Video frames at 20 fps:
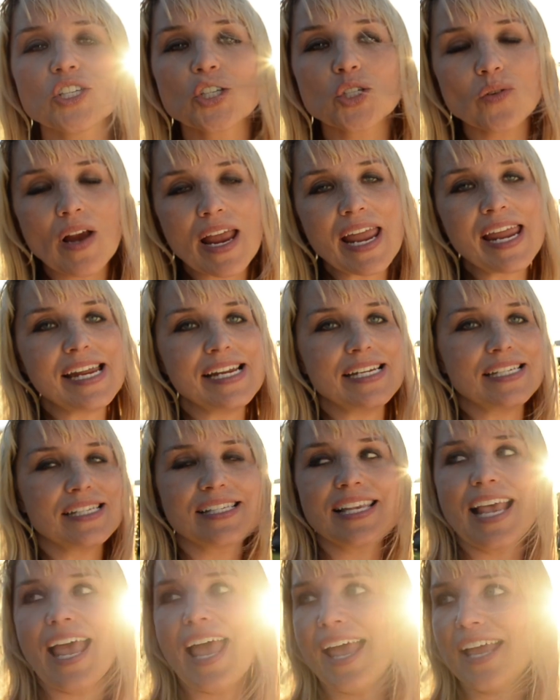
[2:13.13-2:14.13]

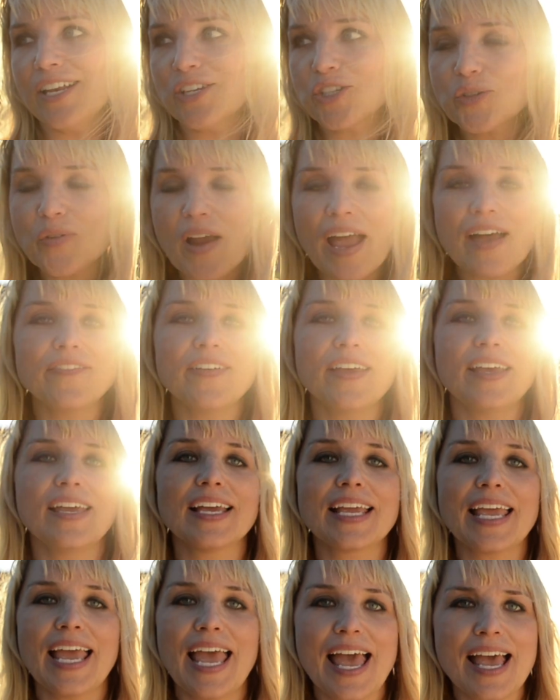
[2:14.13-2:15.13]
trains and
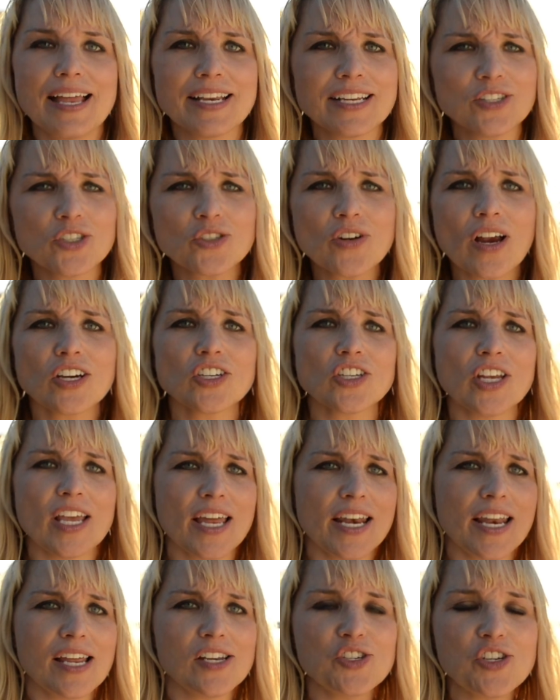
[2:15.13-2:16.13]
traffic and
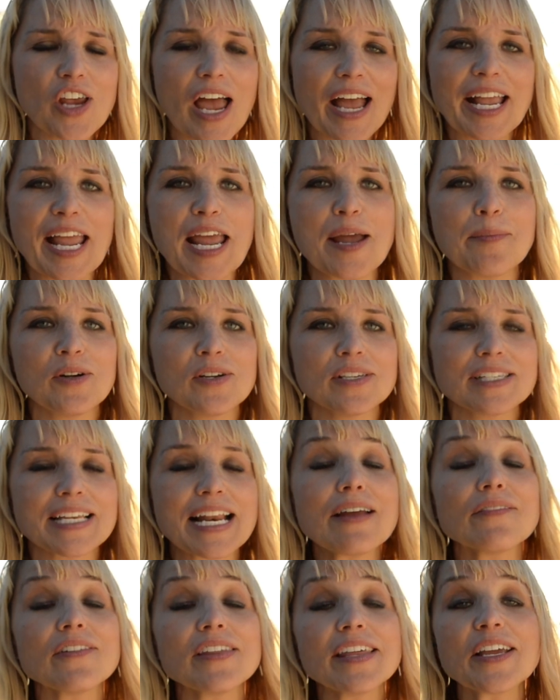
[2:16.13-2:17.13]
construction and jackhammers and
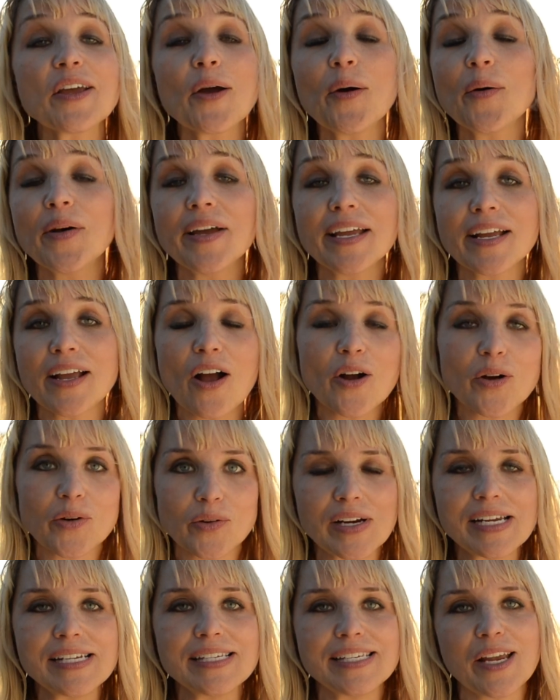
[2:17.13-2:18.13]
everything going
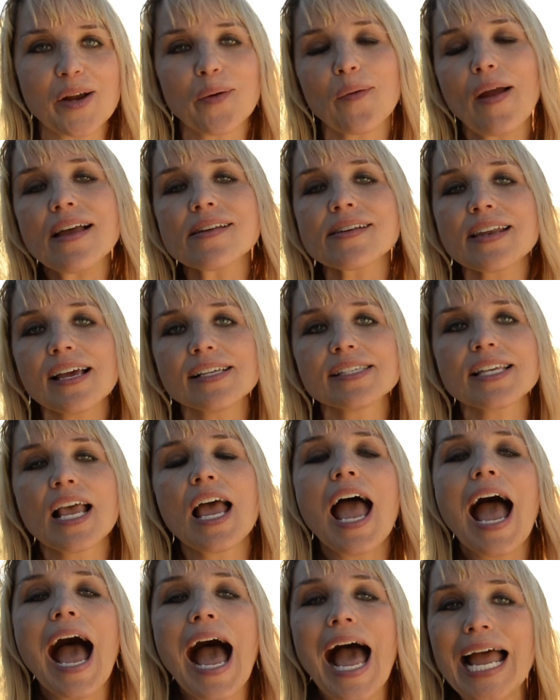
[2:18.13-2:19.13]
crazy around us,
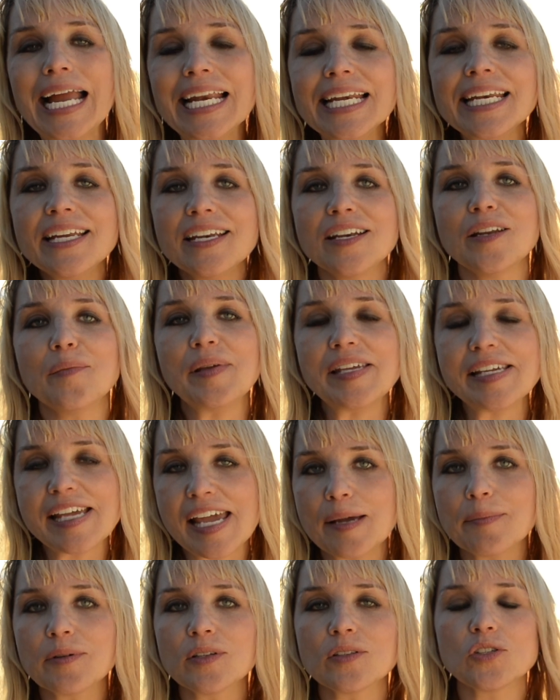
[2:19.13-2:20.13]
I need to be
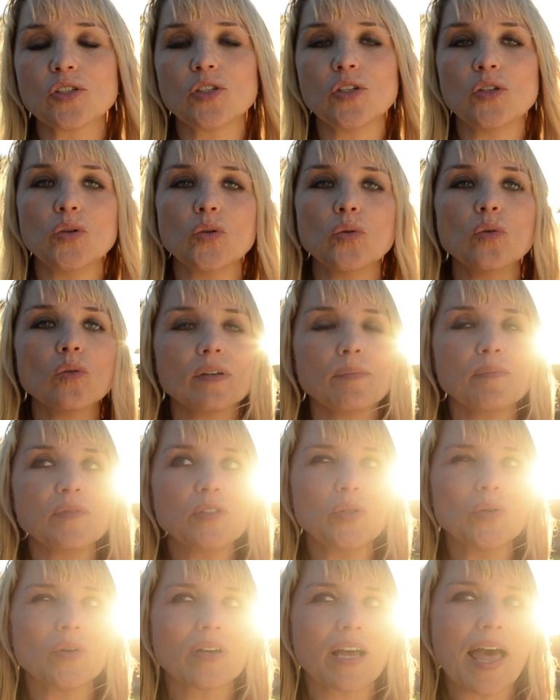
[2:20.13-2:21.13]
able to
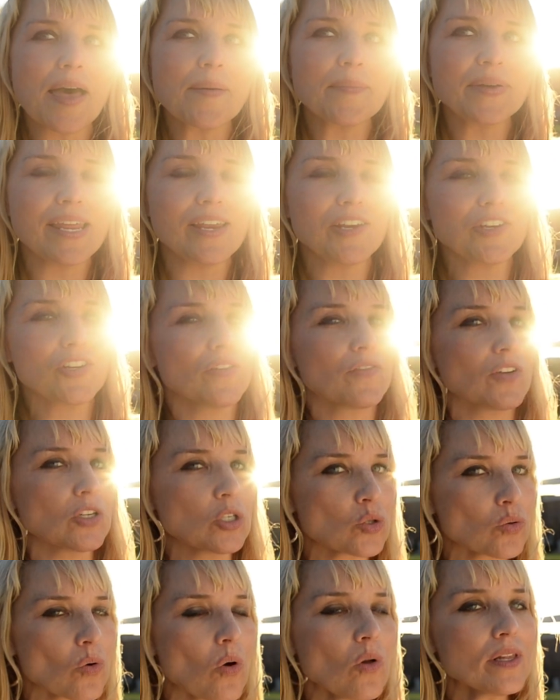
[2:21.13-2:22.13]
do a combination of
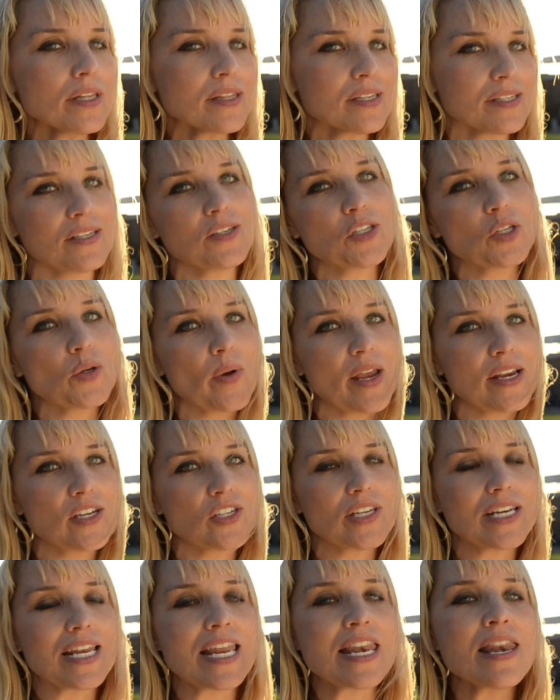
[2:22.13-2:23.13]
controlling the
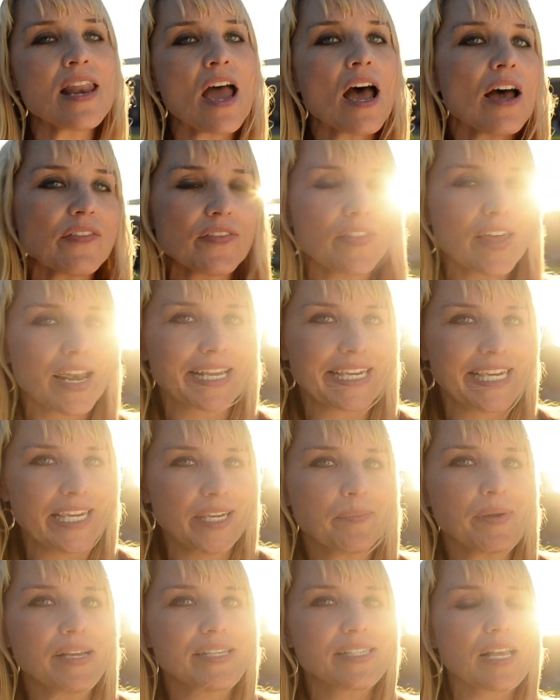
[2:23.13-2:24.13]
situation enough that I
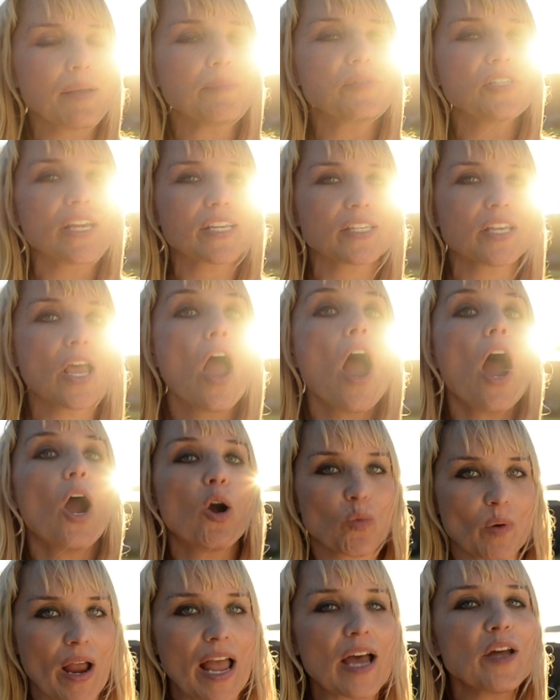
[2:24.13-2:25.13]
keep my subjects
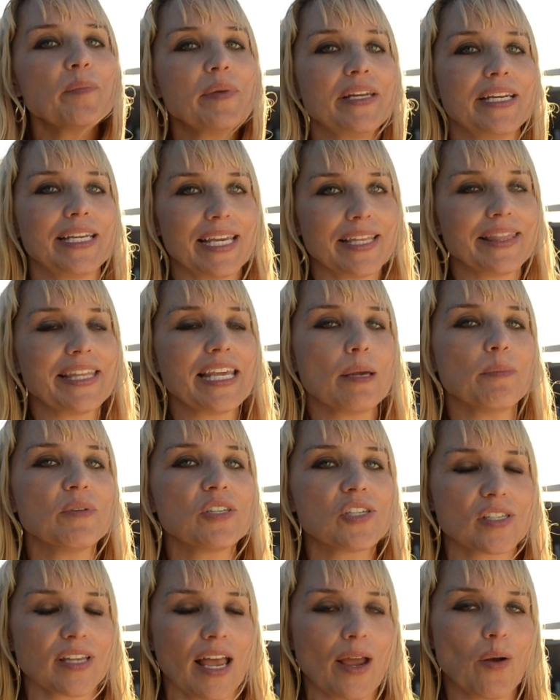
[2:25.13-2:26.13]
around me to get the
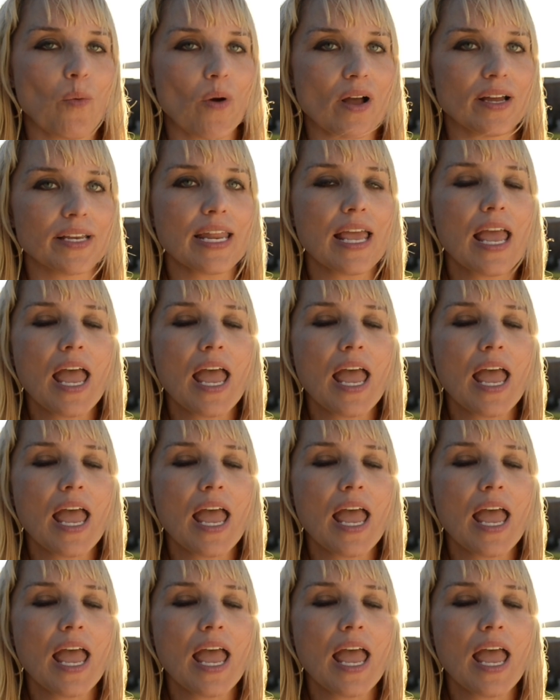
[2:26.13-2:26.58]
images I want,